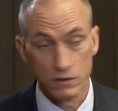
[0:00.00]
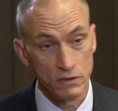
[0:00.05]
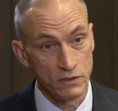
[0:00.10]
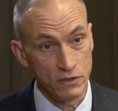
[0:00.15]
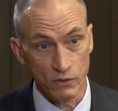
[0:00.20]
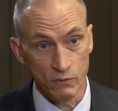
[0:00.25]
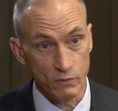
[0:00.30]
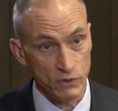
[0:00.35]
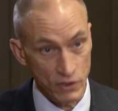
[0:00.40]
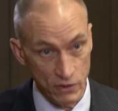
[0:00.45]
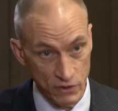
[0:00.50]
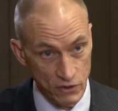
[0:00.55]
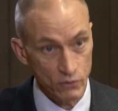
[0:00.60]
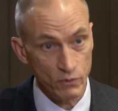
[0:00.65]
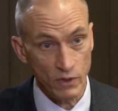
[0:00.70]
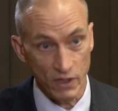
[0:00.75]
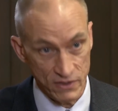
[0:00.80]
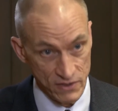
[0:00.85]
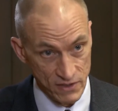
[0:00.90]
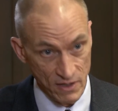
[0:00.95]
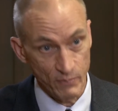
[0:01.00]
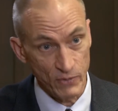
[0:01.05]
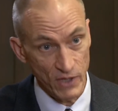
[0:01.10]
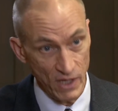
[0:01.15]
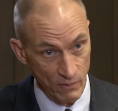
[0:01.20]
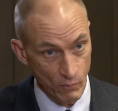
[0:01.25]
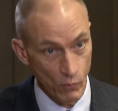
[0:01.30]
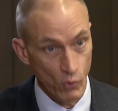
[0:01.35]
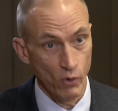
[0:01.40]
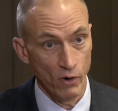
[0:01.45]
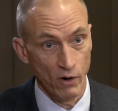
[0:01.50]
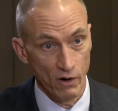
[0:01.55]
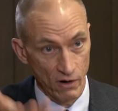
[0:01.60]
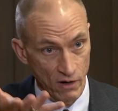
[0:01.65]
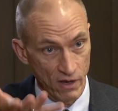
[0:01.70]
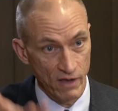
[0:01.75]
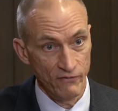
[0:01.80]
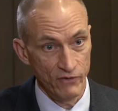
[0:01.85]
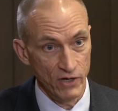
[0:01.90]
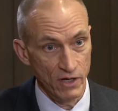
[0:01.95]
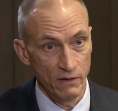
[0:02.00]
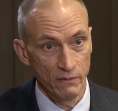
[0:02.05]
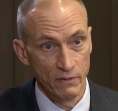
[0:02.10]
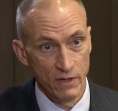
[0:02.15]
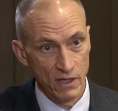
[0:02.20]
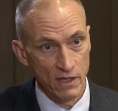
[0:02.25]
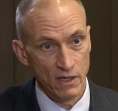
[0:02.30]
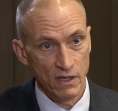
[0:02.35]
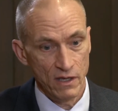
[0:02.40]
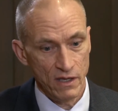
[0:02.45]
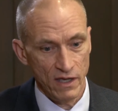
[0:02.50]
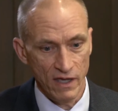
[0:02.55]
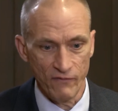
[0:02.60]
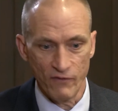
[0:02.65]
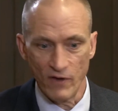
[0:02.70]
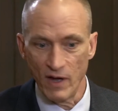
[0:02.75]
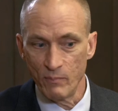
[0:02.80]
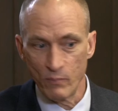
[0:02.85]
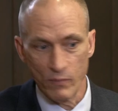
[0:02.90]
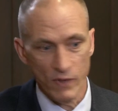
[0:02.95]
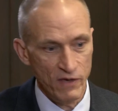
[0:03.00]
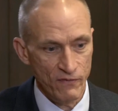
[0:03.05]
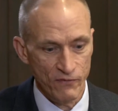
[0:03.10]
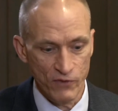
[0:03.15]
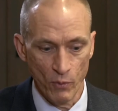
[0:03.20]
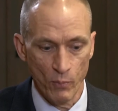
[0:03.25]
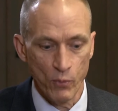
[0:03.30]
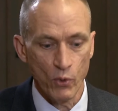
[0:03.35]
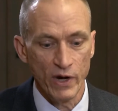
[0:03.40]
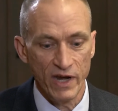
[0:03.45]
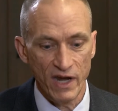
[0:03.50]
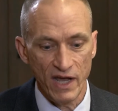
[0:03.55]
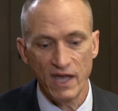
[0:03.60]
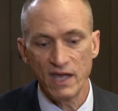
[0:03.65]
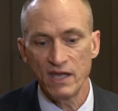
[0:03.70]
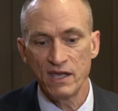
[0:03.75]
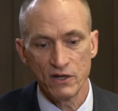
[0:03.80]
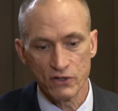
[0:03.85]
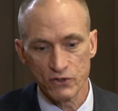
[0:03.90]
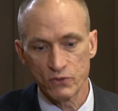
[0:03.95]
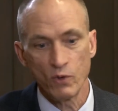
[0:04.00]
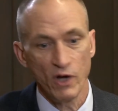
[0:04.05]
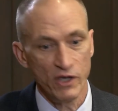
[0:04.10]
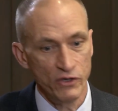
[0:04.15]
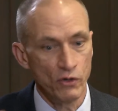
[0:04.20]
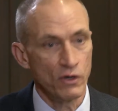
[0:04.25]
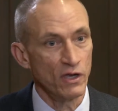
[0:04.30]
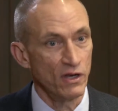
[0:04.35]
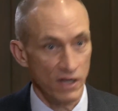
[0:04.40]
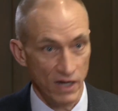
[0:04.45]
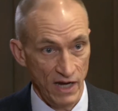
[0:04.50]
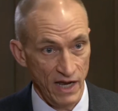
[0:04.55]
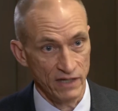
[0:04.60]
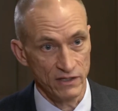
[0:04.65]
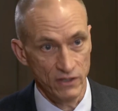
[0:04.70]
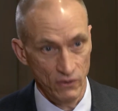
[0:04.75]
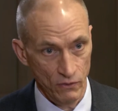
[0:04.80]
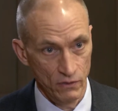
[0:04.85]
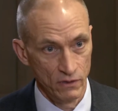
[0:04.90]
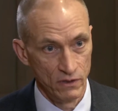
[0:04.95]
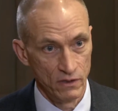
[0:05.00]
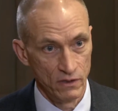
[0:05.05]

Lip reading: To do it something more of a, if you're point A, here's what you can connect to.